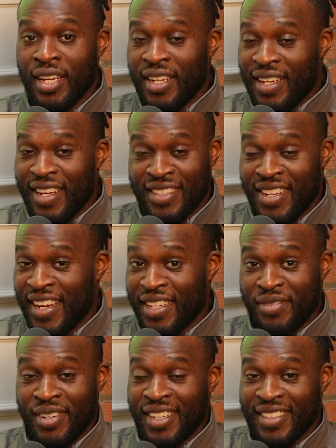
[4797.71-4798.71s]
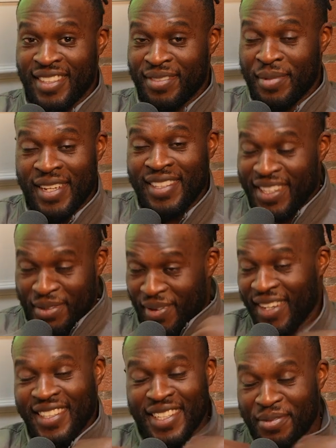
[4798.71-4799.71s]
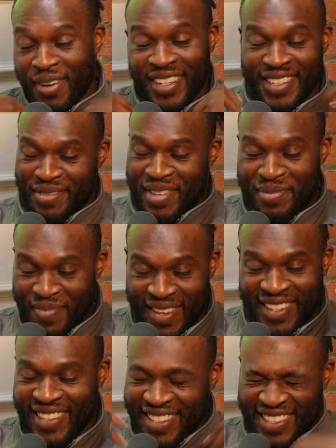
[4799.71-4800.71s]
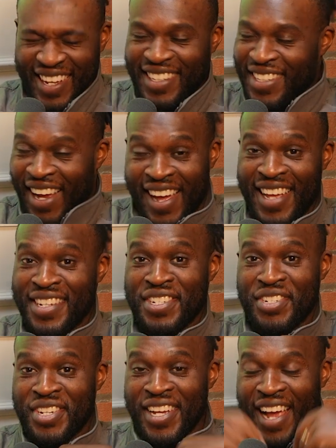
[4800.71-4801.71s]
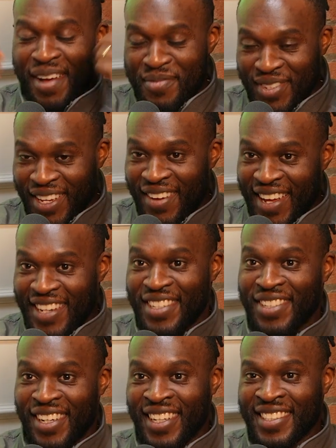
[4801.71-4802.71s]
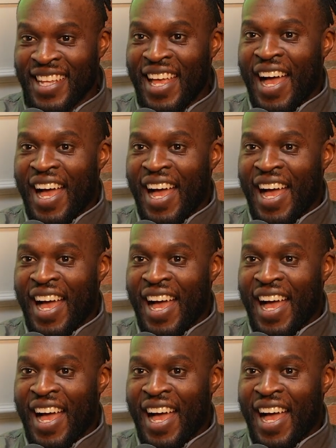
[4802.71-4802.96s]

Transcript: Let us know how you found this, man. This one has been such high energy. I'm so energized.